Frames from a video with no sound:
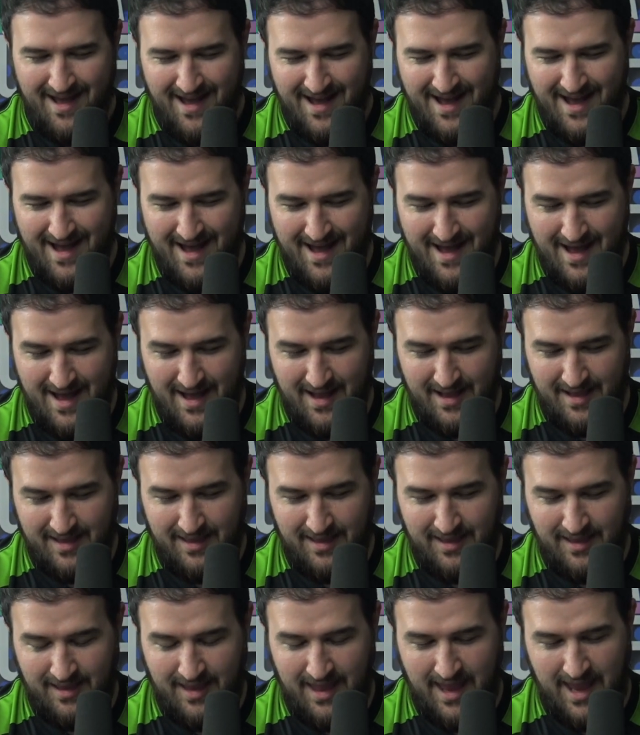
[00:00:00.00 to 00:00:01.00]

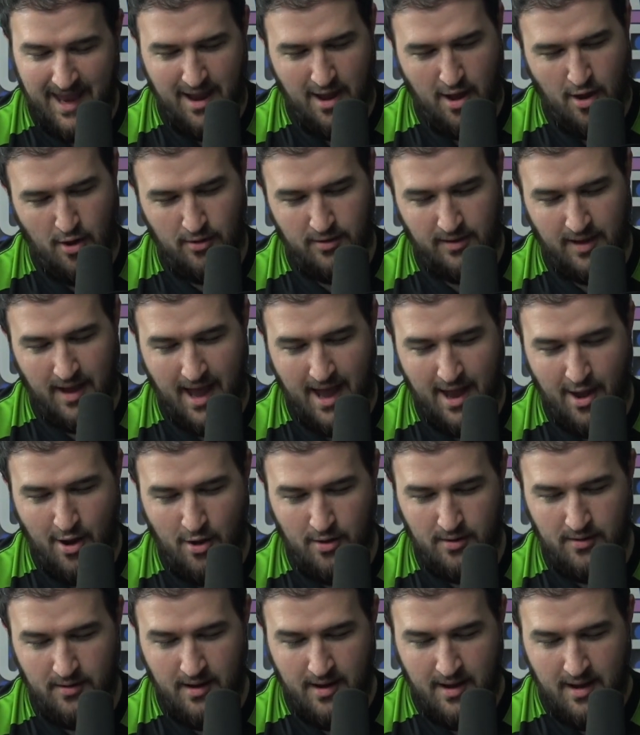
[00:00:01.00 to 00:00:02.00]

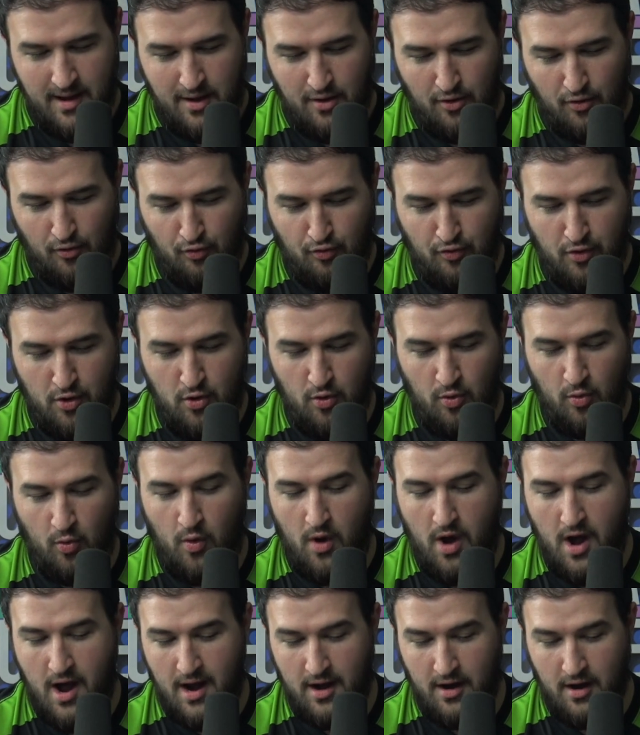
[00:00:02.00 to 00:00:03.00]
Tyhone, Root
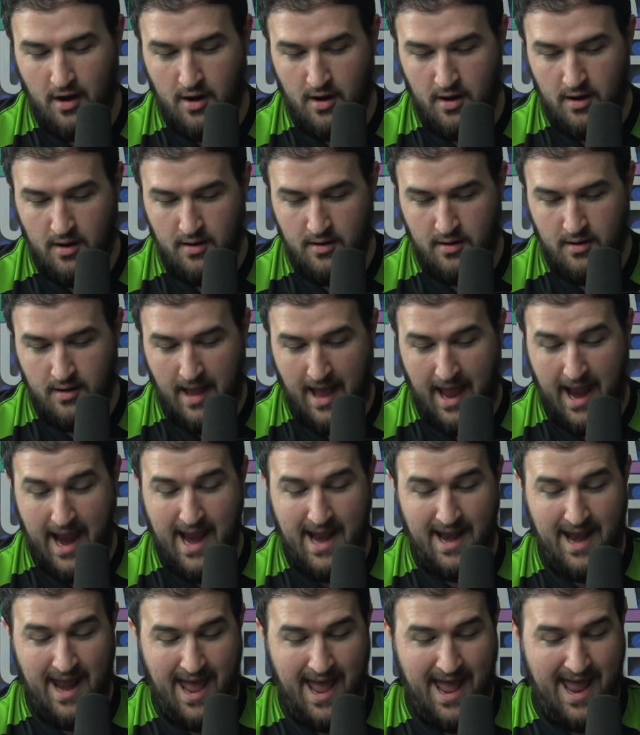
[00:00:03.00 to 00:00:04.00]
Water,
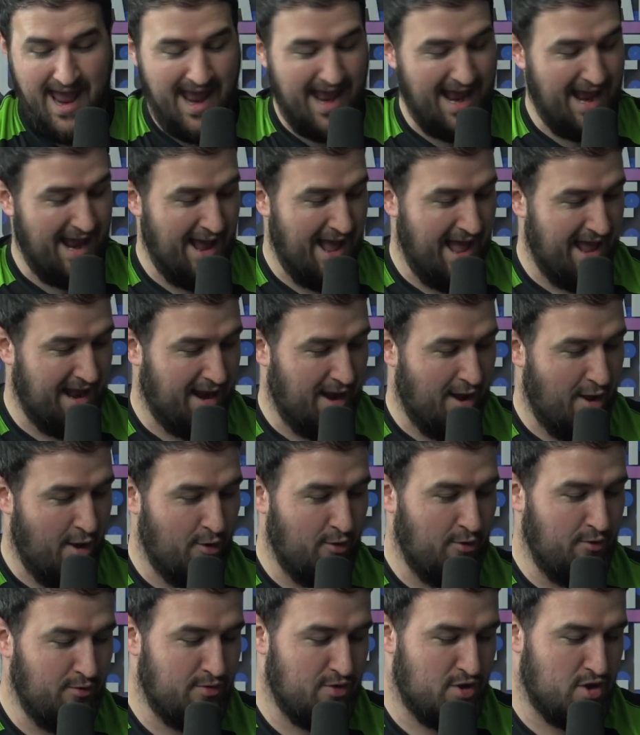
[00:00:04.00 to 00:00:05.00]
and hey, an
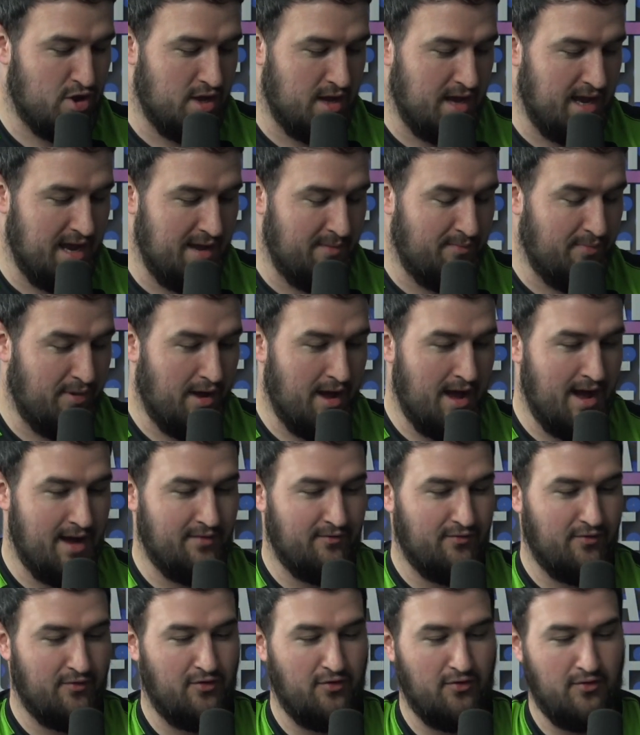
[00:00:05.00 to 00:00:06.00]
OG Pot
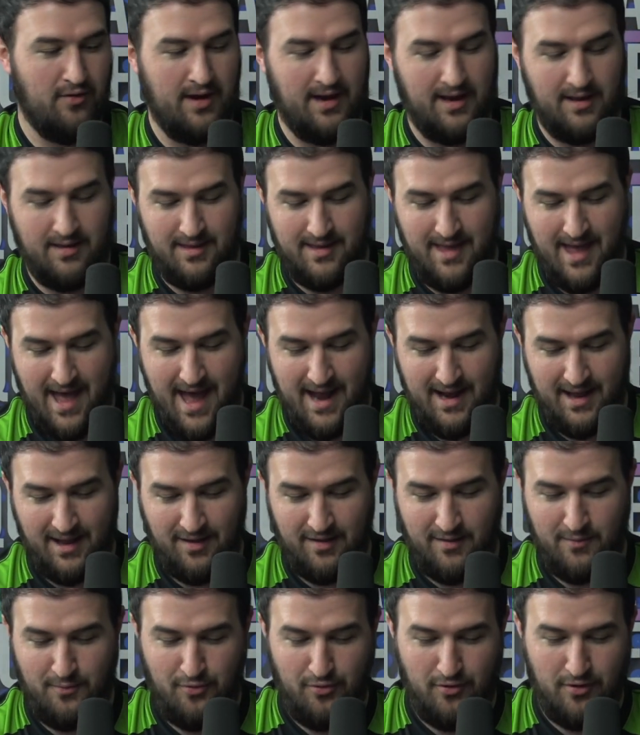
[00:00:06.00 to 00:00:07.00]
of Greed. That
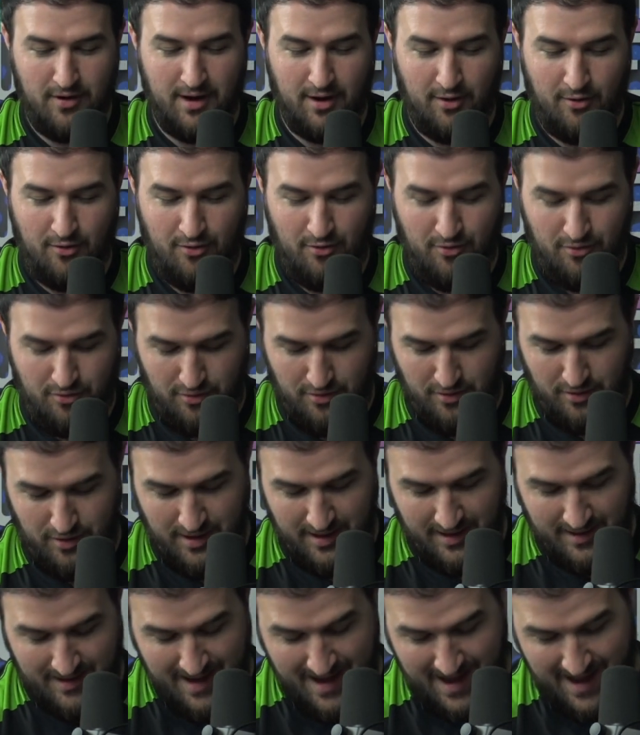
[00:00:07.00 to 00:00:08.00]
is pretty cool.
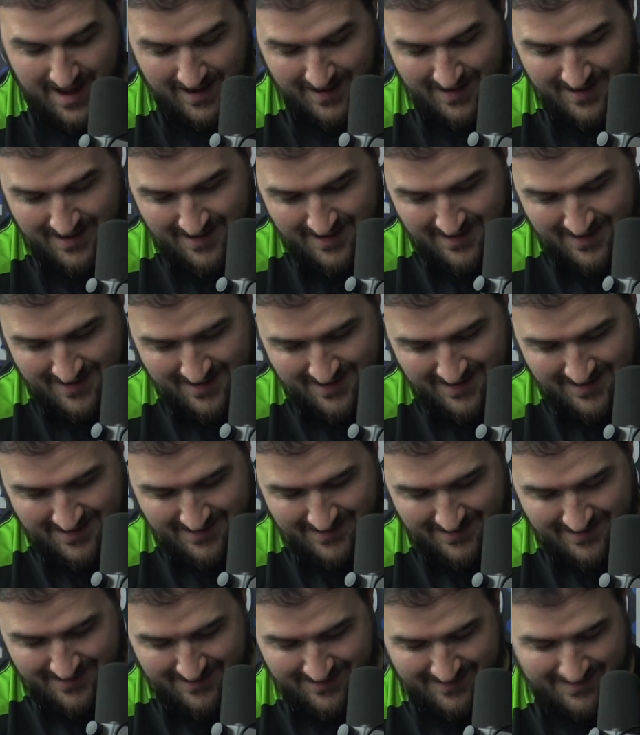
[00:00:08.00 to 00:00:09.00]
Look at that.
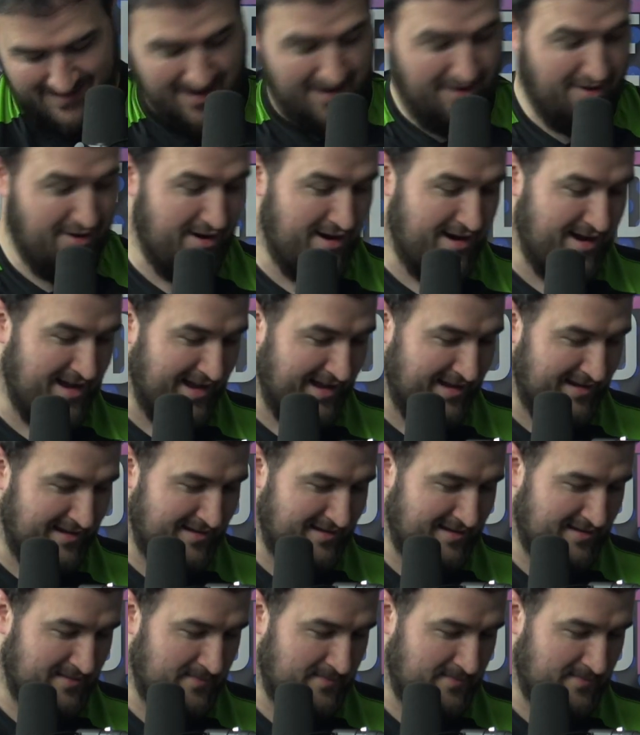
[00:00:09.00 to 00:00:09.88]
All right.